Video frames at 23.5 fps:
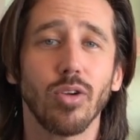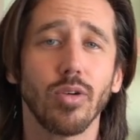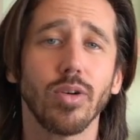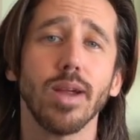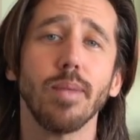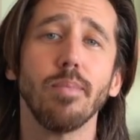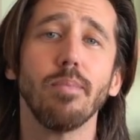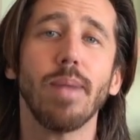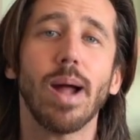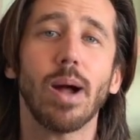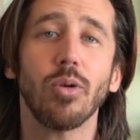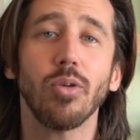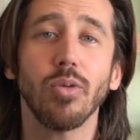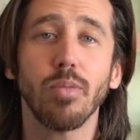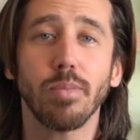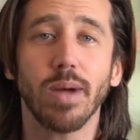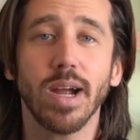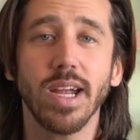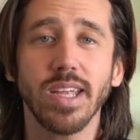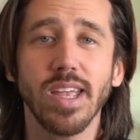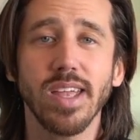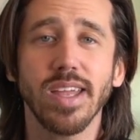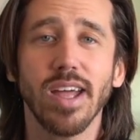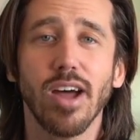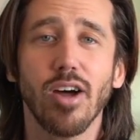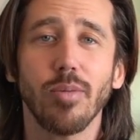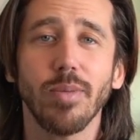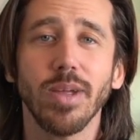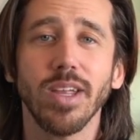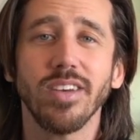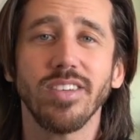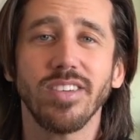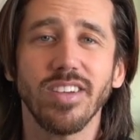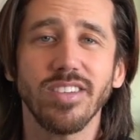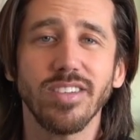or a mountain biking
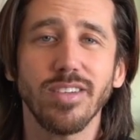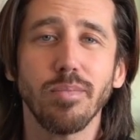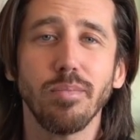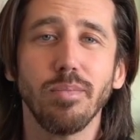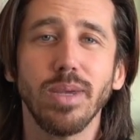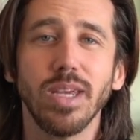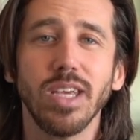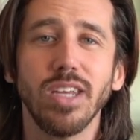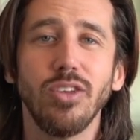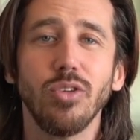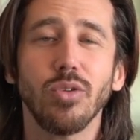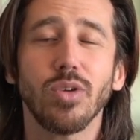helmet doesn't mean